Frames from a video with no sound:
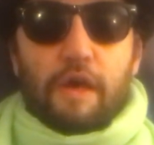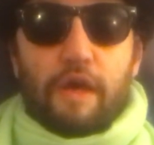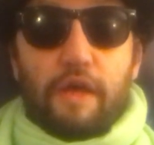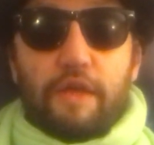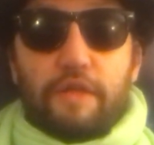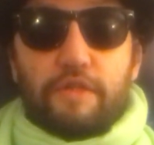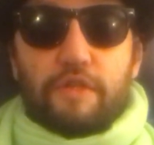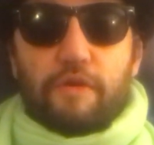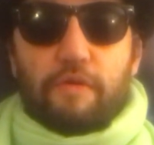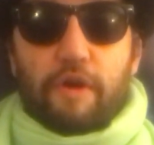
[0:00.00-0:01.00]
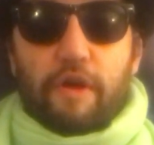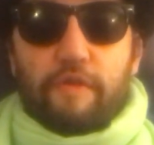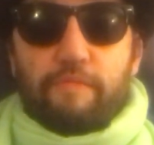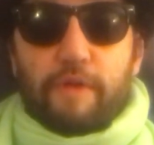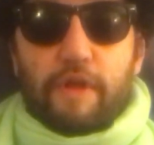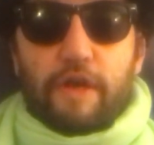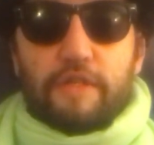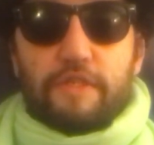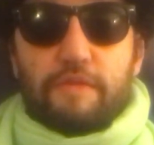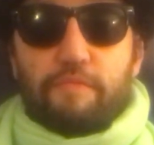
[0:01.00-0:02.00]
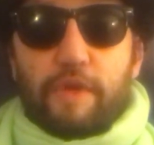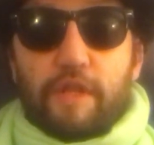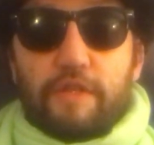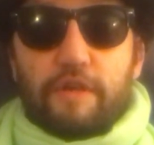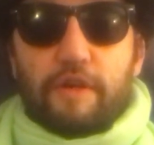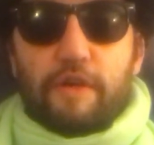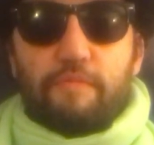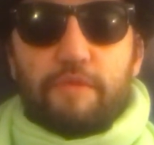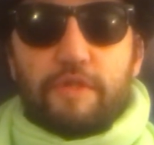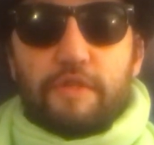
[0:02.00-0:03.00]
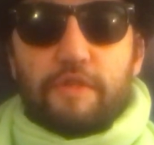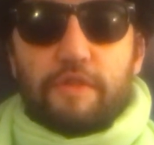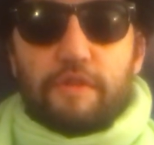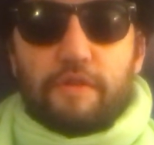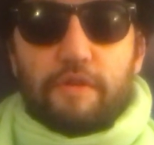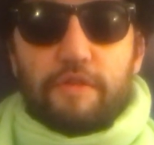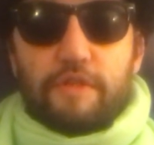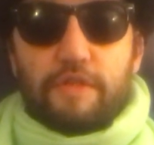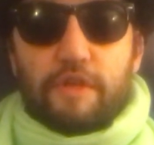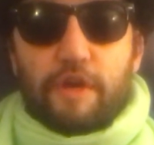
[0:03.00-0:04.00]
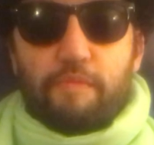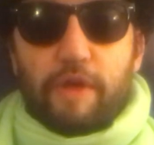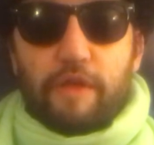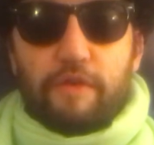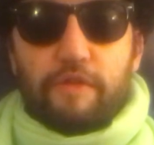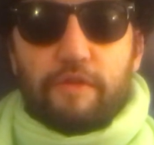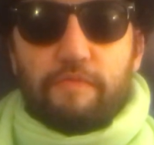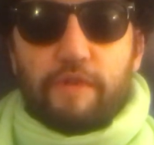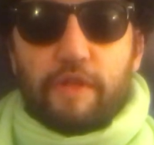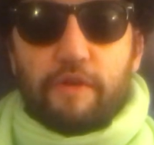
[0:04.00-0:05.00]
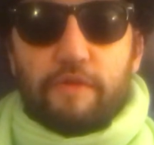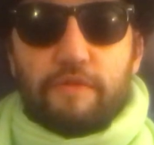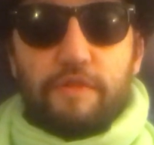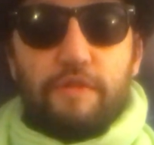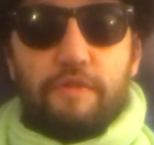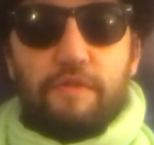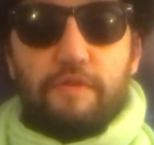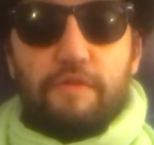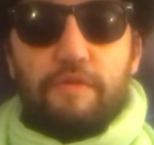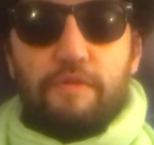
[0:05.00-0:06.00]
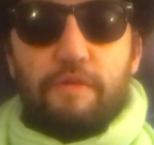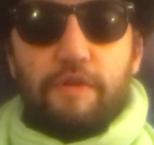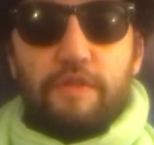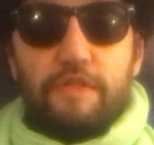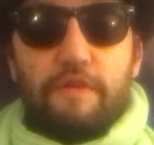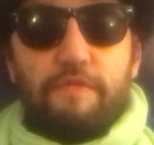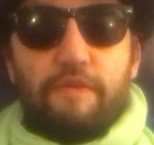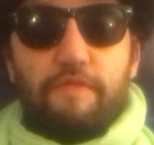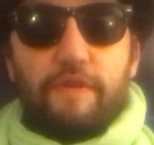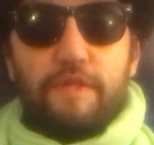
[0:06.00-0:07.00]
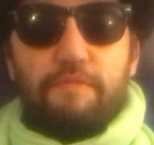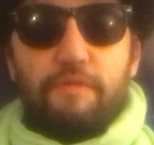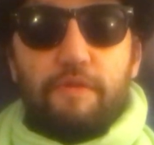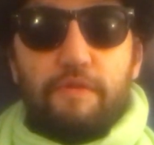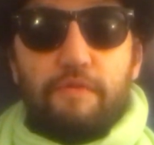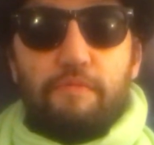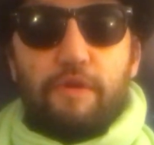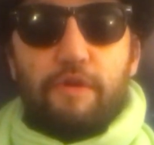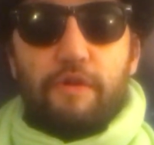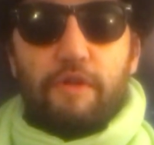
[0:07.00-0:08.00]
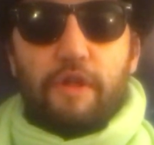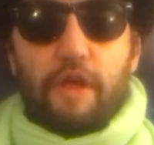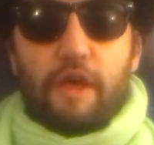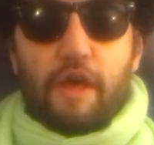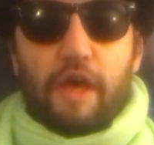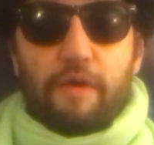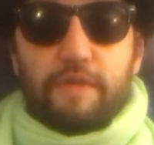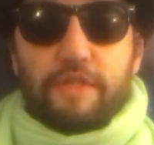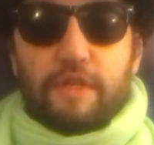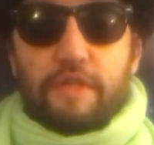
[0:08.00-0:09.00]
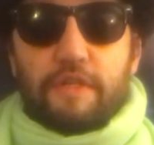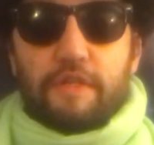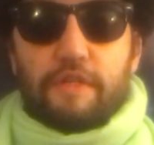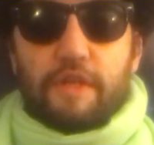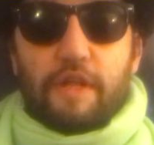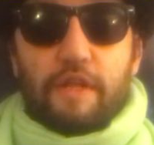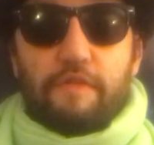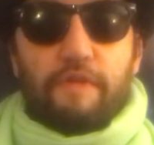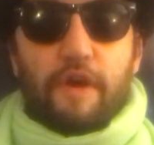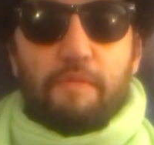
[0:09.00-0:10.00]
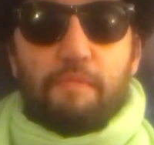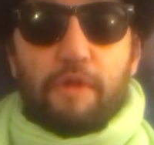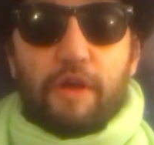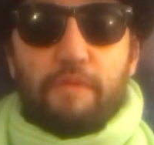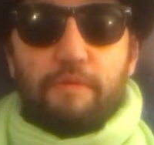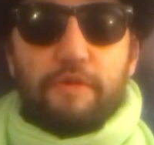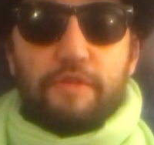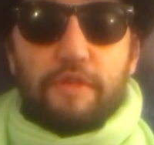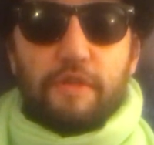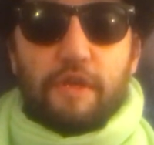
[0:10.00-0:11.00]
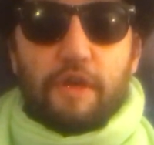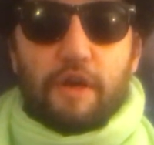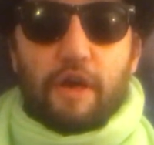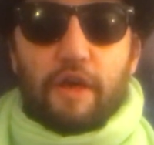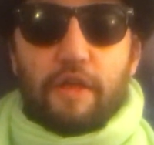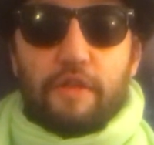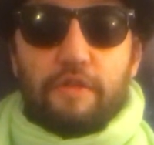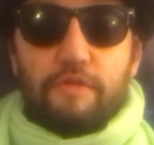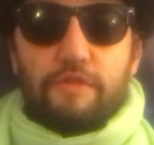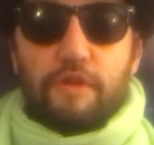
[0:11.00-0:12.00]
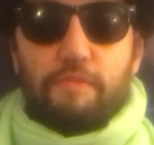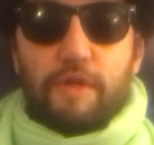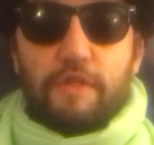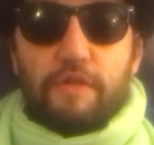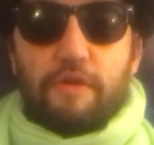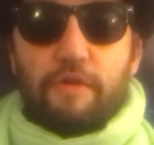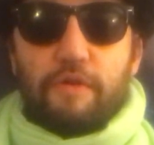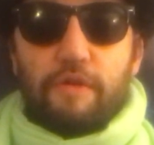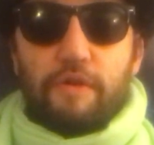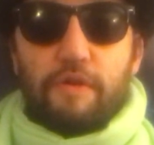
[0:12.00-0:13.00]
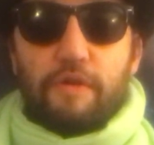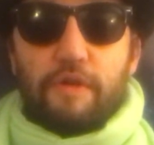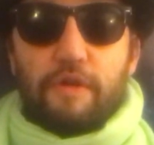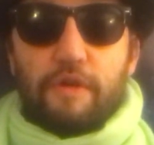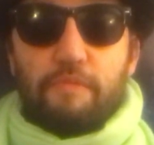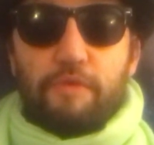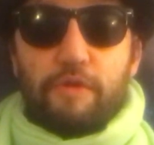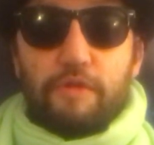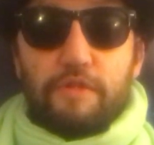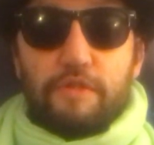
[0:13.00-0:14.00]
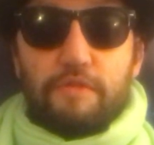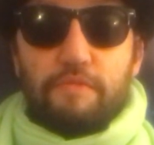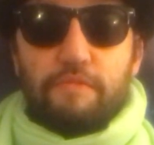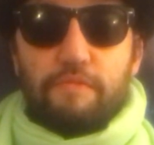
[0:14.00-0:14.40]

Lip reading: Hey, so I've been asked many times, since I make YouTube videos and do a lot of stuff on Facebook and whatnot, how is it that if I am a blind person, I can do so much on computers?